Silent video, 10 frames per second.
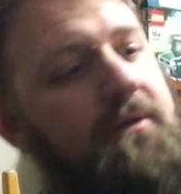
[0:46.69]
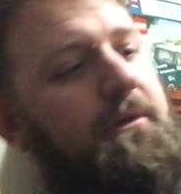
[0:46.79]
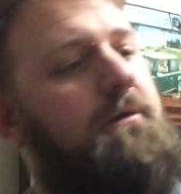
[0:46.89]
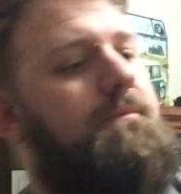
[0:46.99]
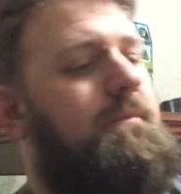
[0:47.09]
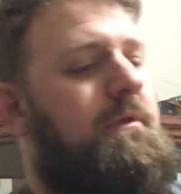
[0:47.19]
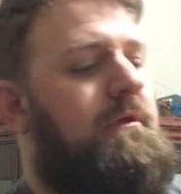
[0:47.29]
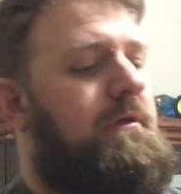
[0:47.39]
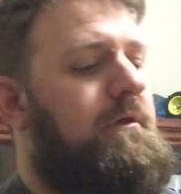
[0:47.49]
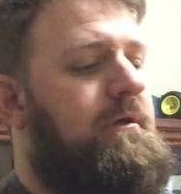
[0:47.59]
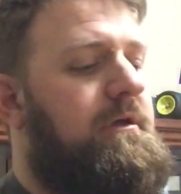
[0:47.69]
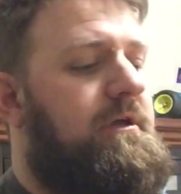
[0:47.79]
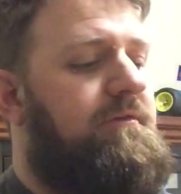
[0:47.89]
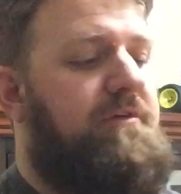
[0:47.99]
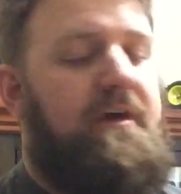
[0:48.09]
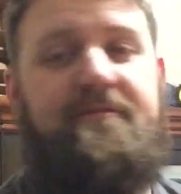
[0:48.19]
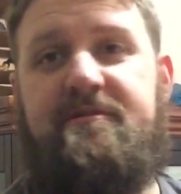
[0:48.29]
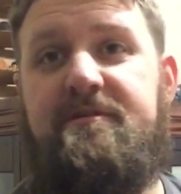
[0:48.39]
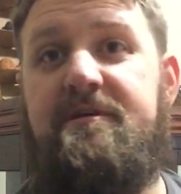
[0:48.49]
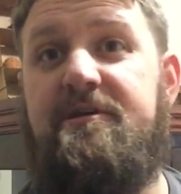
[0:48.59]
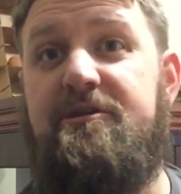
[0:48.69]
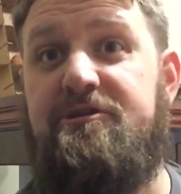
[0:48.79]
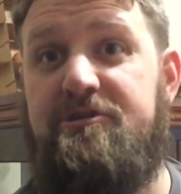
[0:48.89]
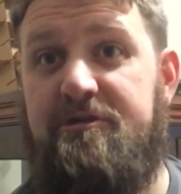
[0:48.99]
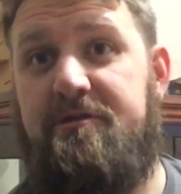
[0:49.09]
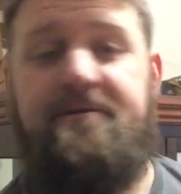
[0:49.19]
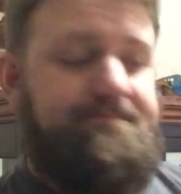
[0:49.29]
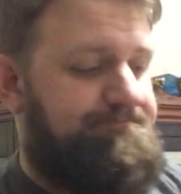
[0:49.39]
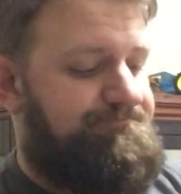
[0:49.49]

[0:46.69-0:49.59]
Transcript: them out. If you haven't, you should.